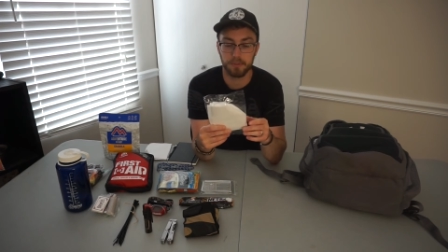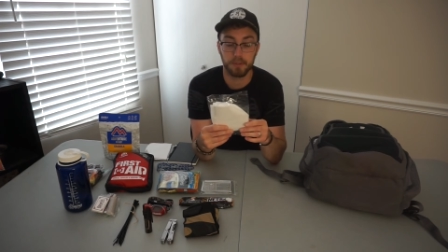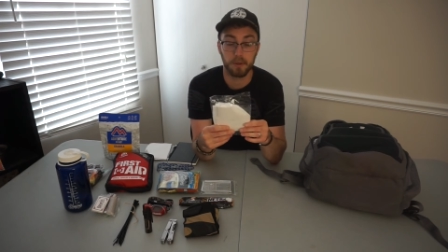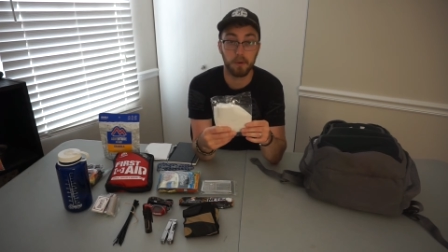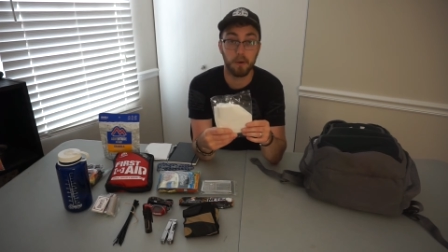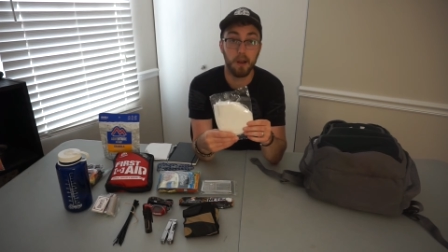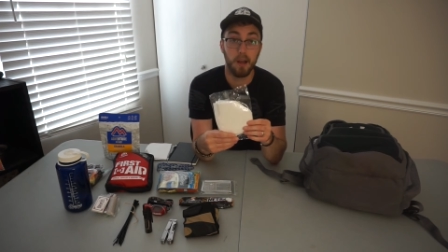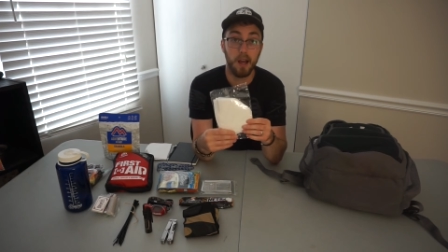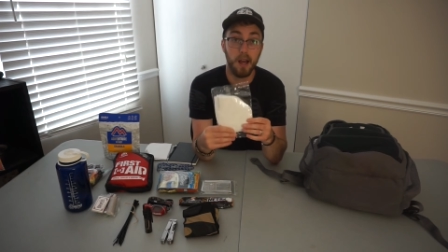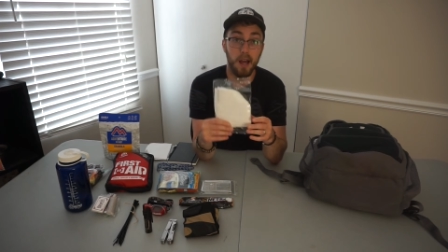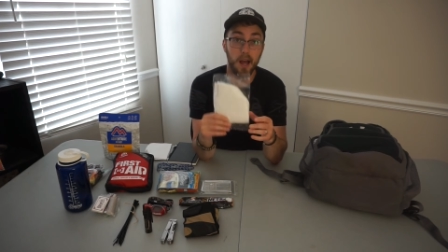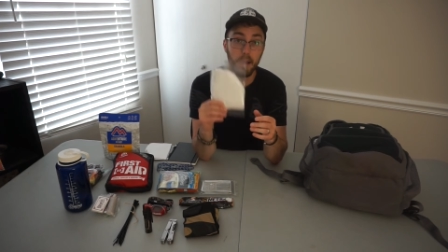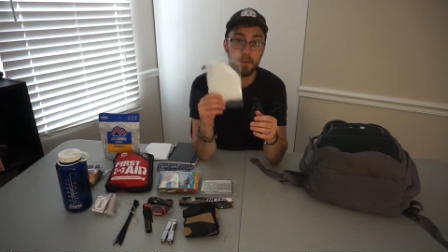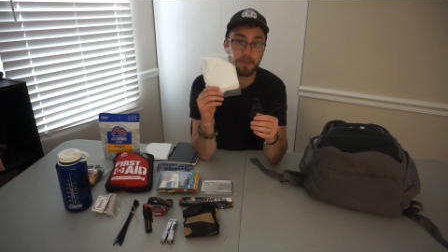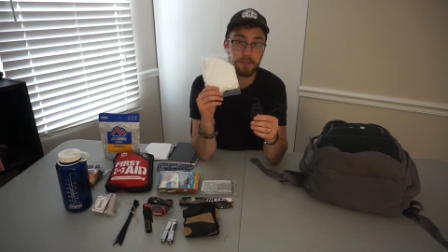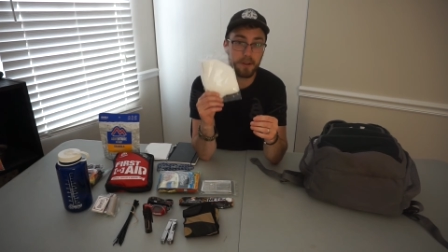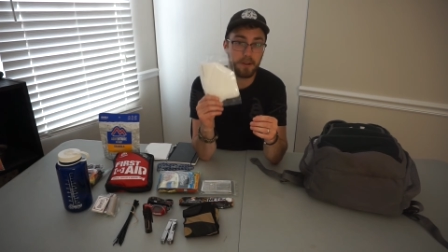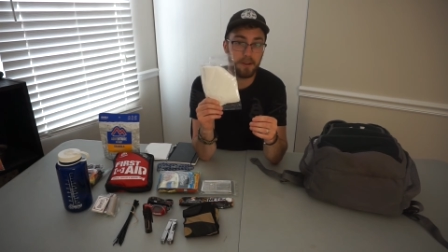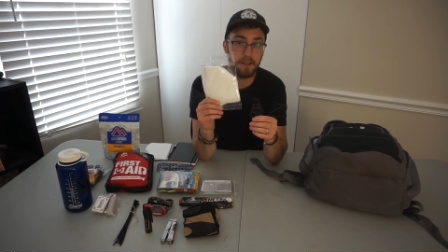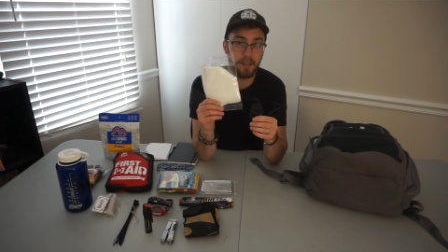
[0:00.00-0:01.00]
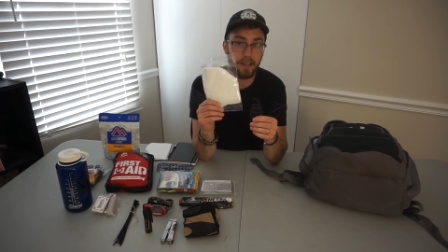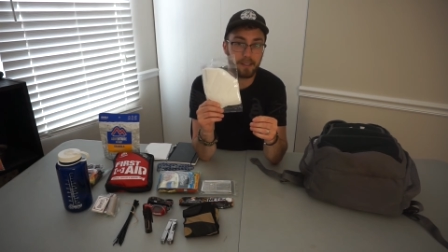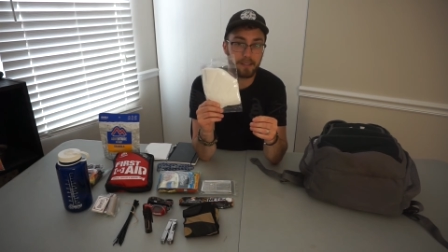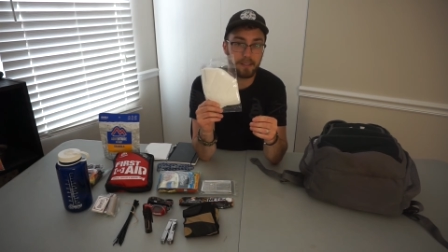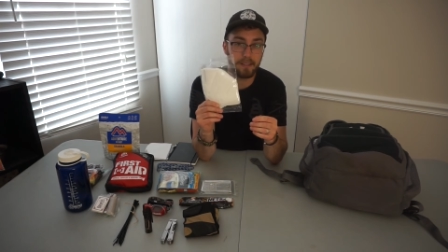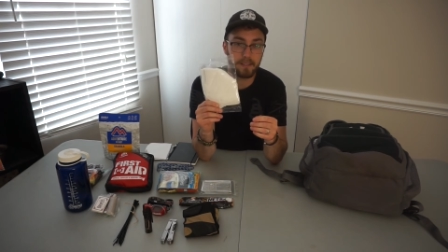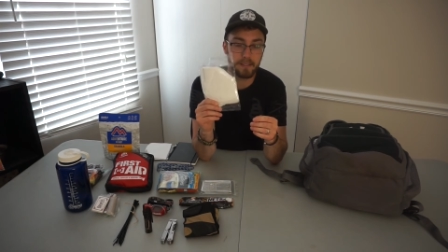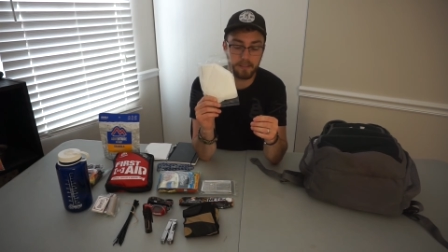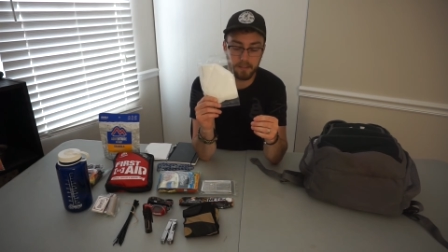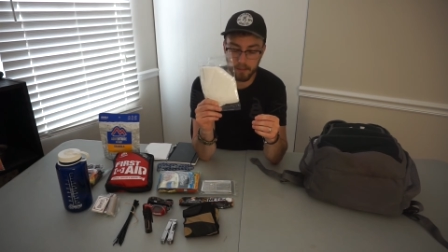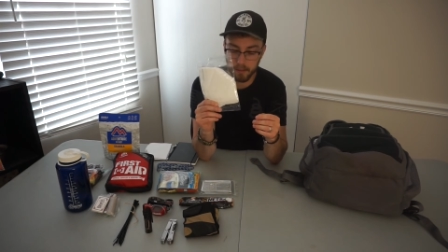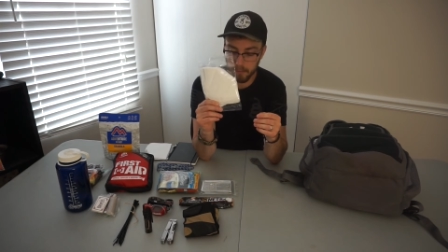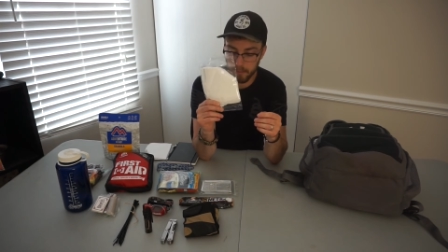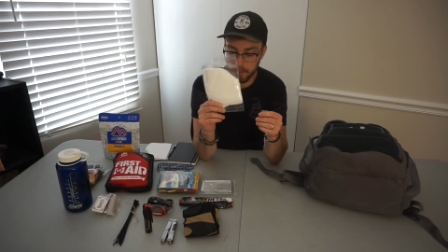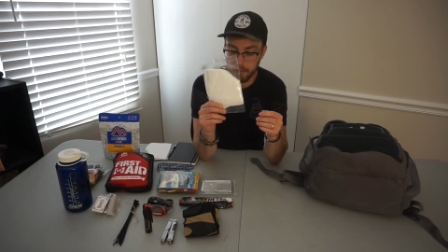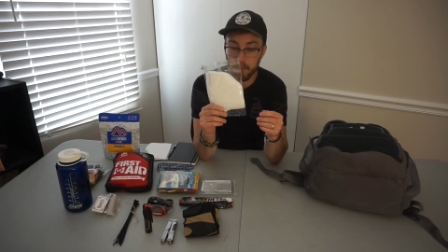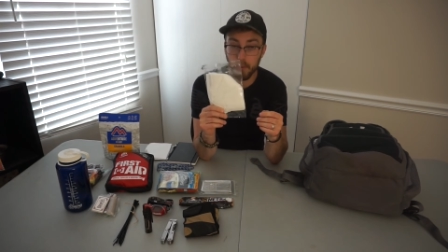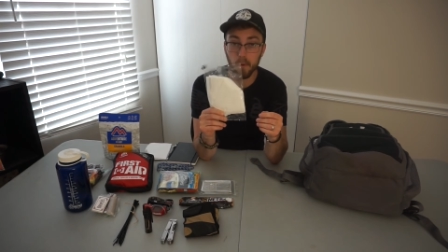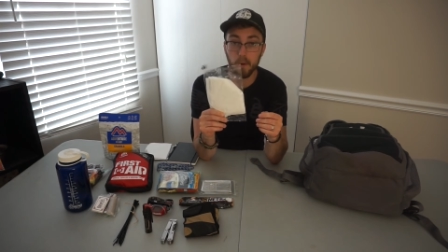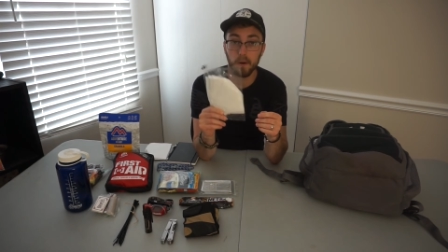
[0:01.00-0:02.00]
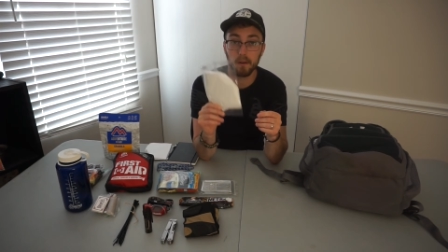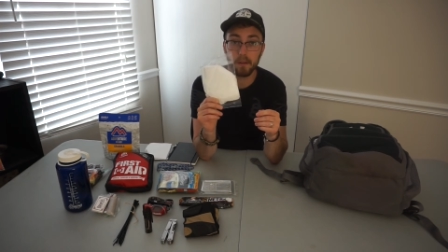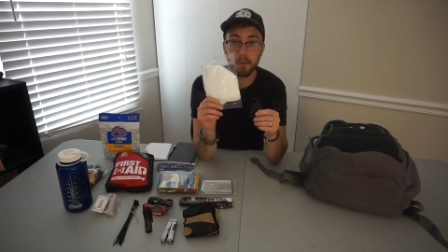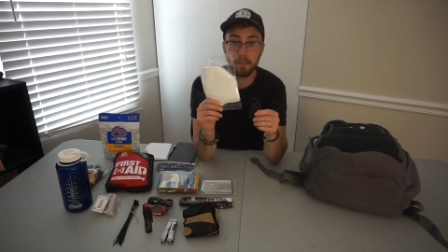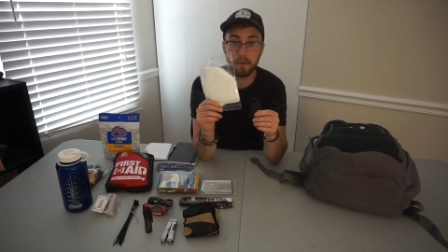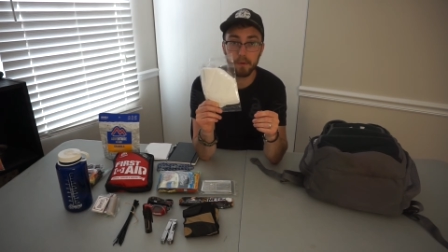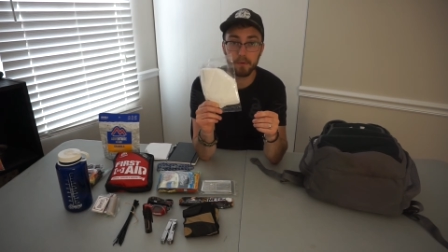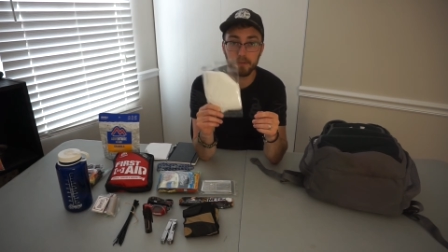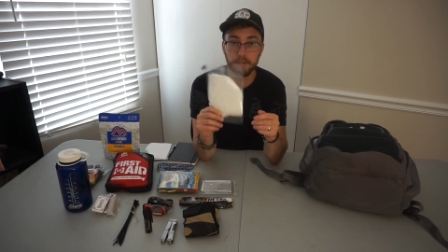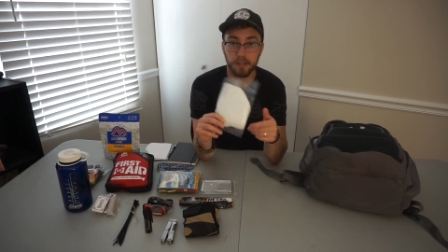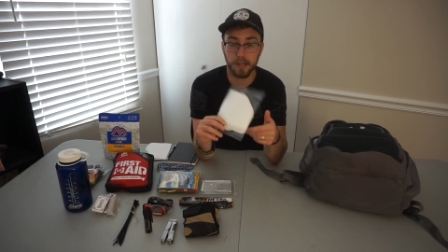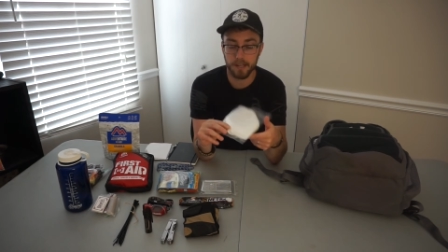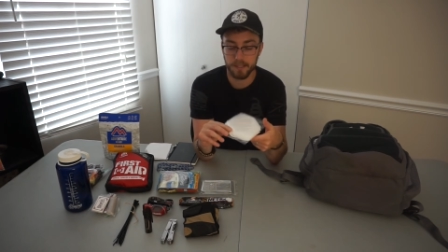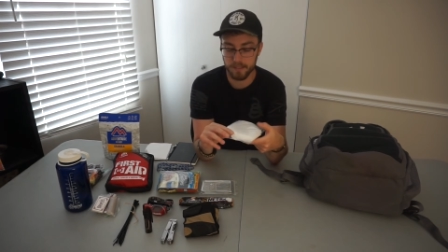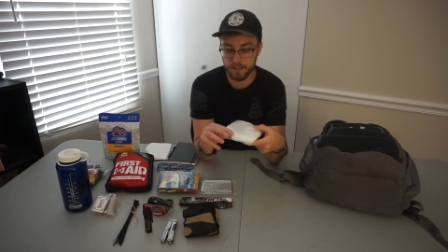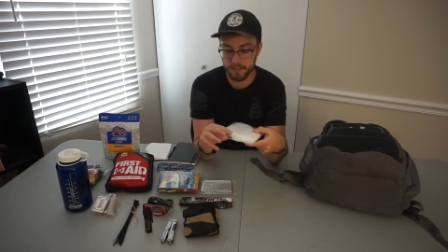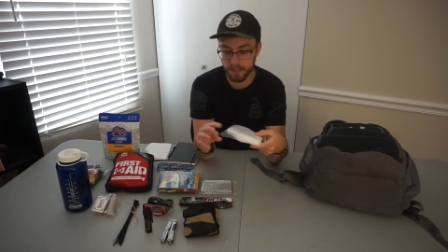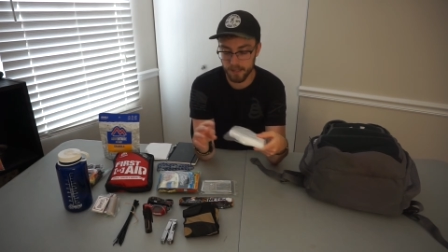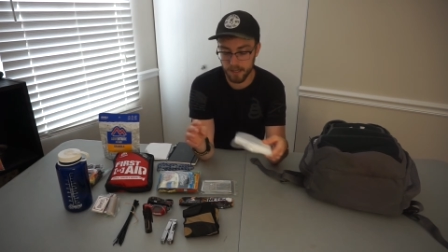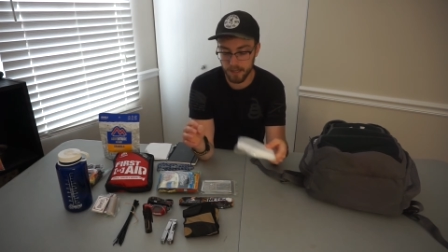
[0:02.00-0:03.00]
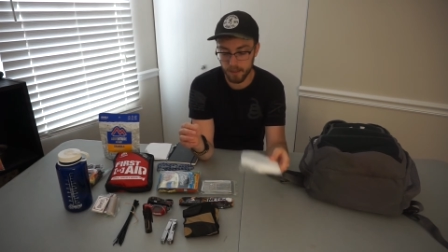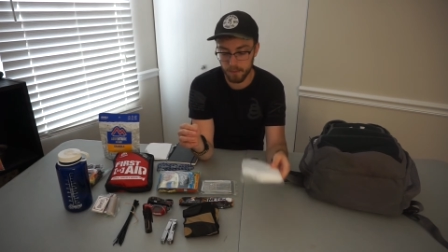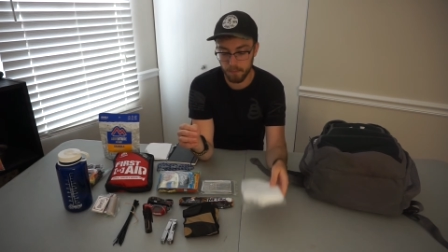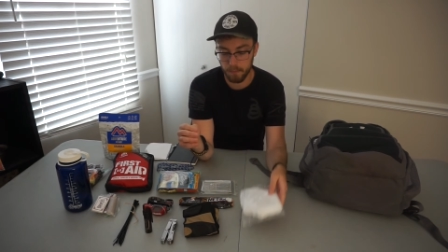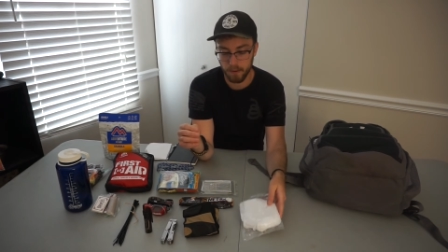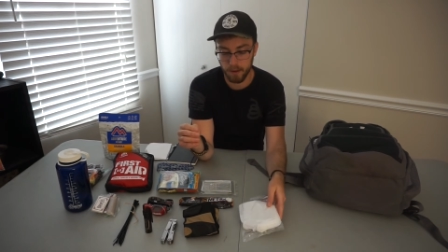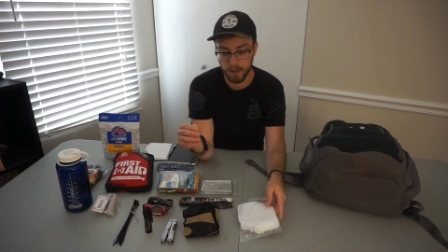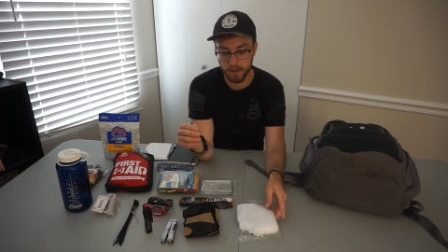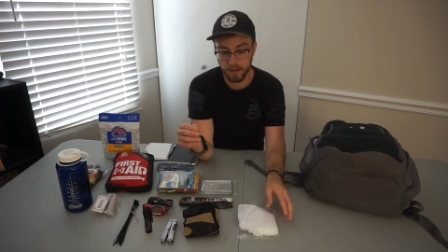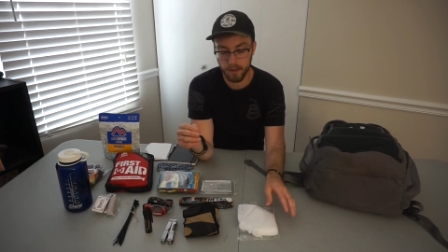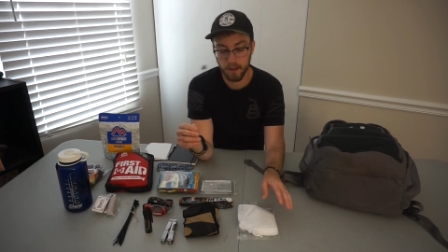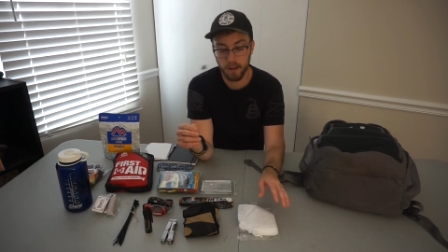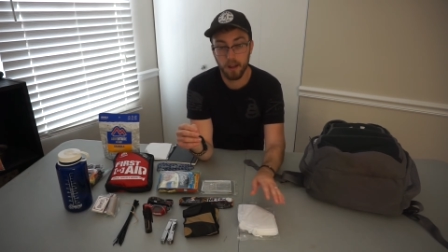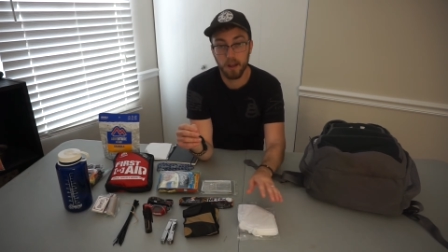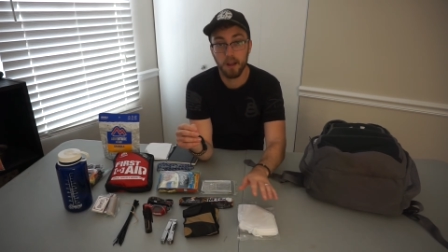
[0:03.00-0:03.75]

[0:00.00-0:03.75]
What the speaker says: So I'm starting to like these a little bit more. Let me know what you guys think, but